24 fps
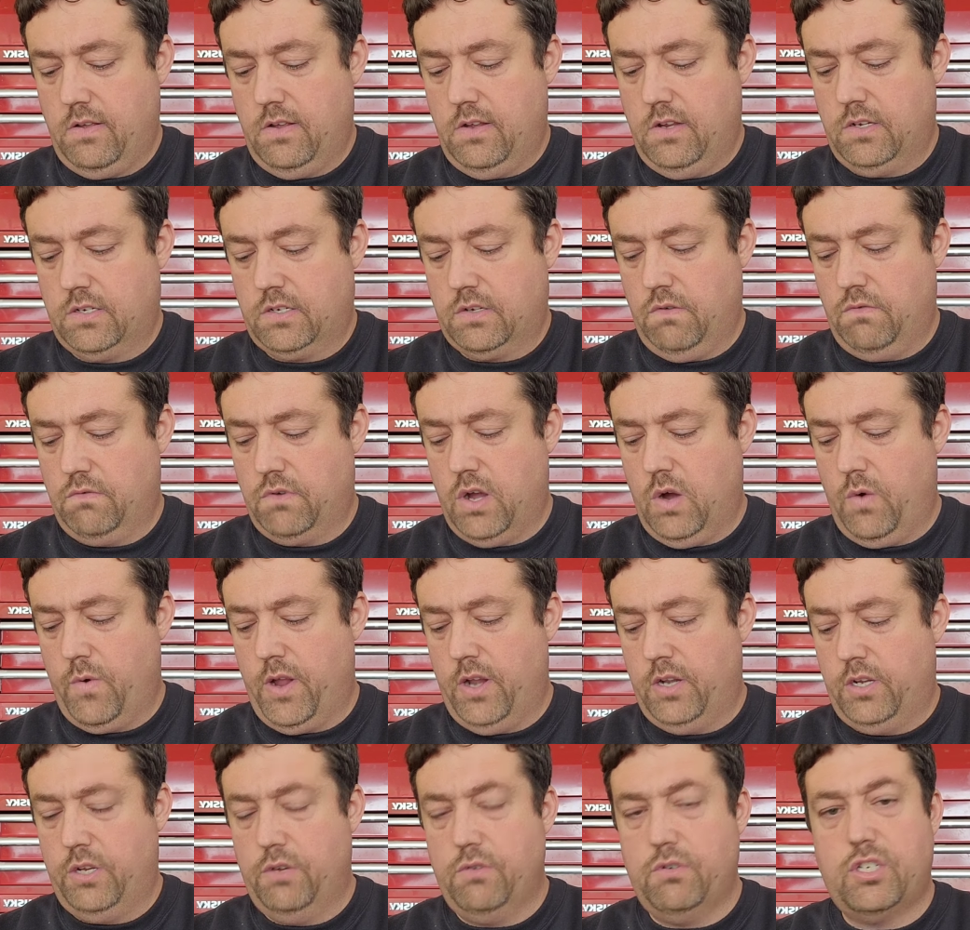That's going to go
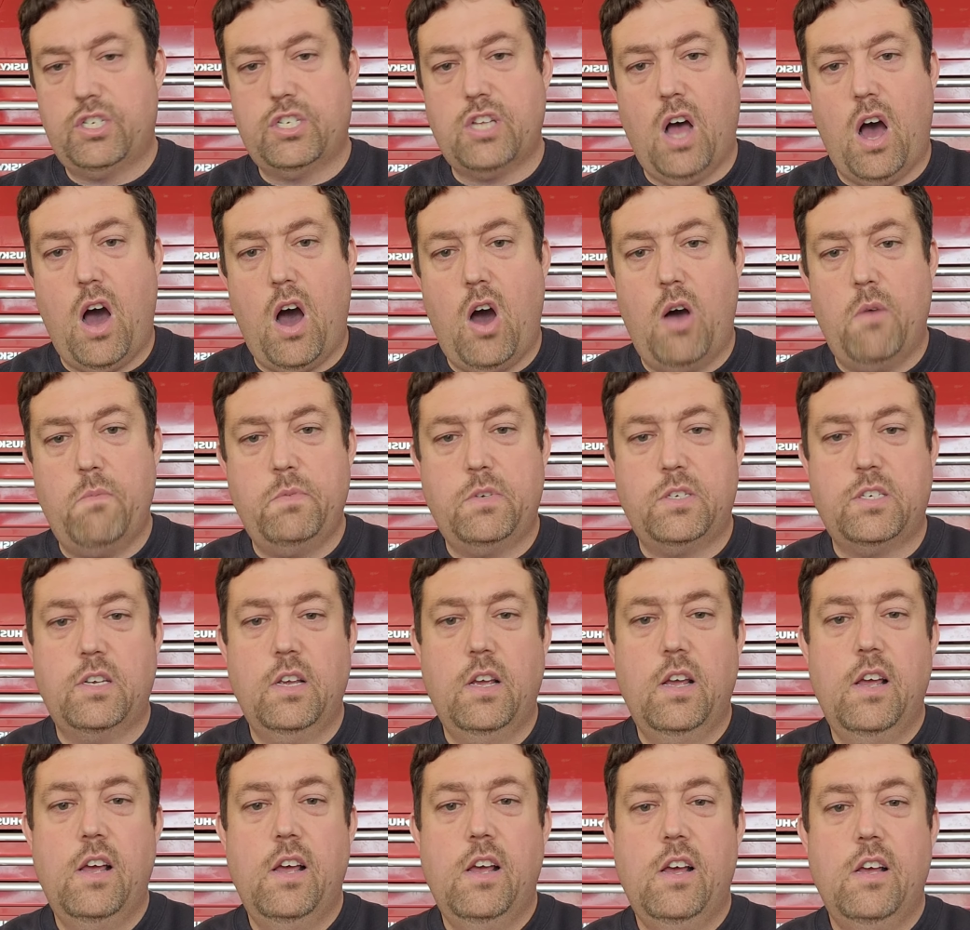into
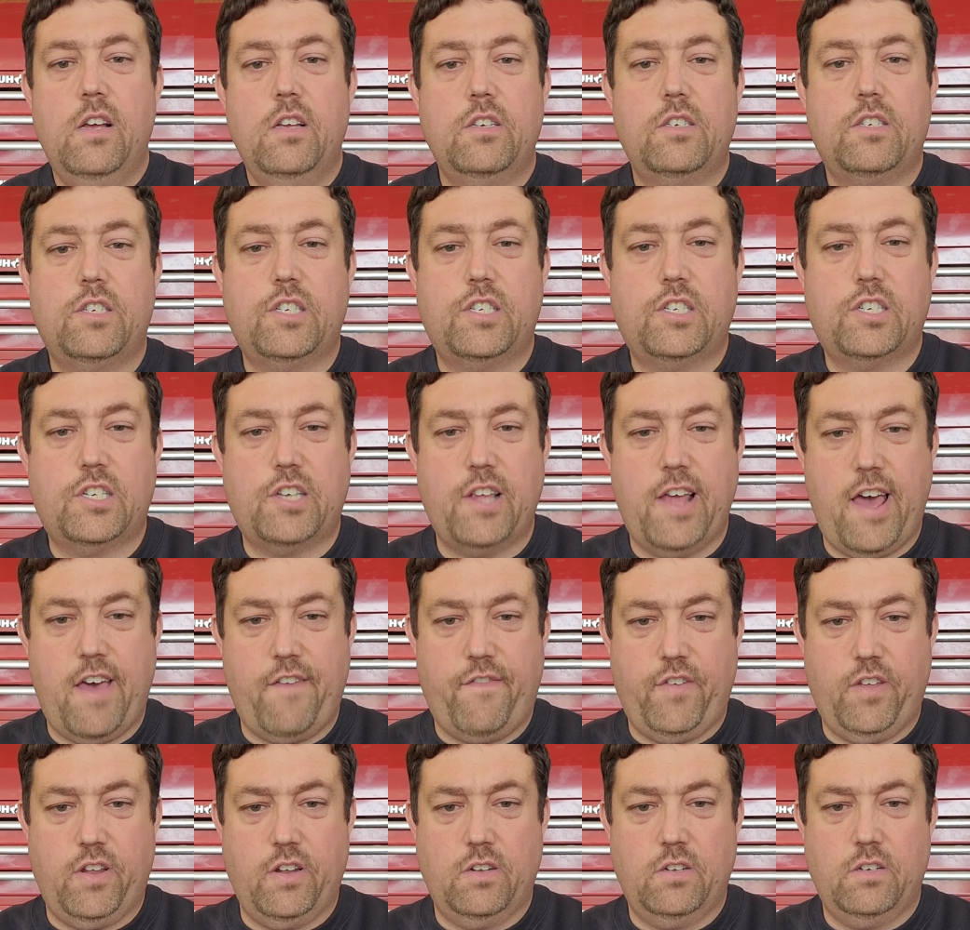Psalms
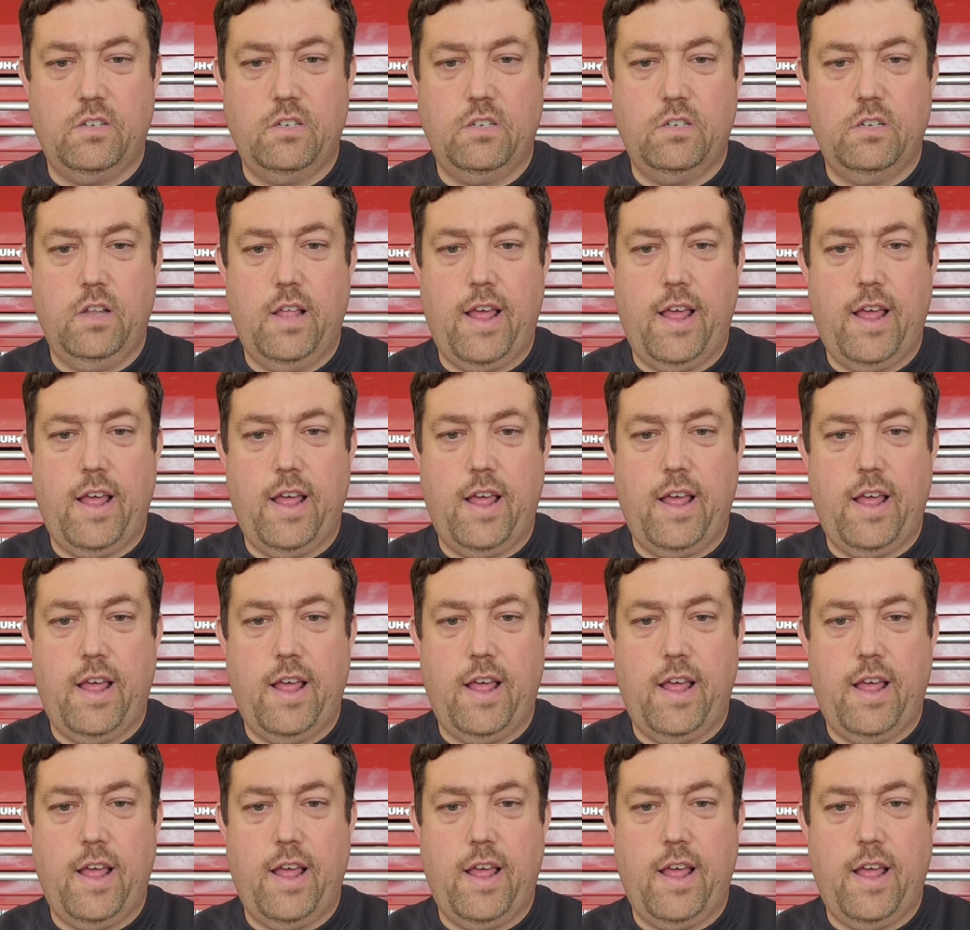7.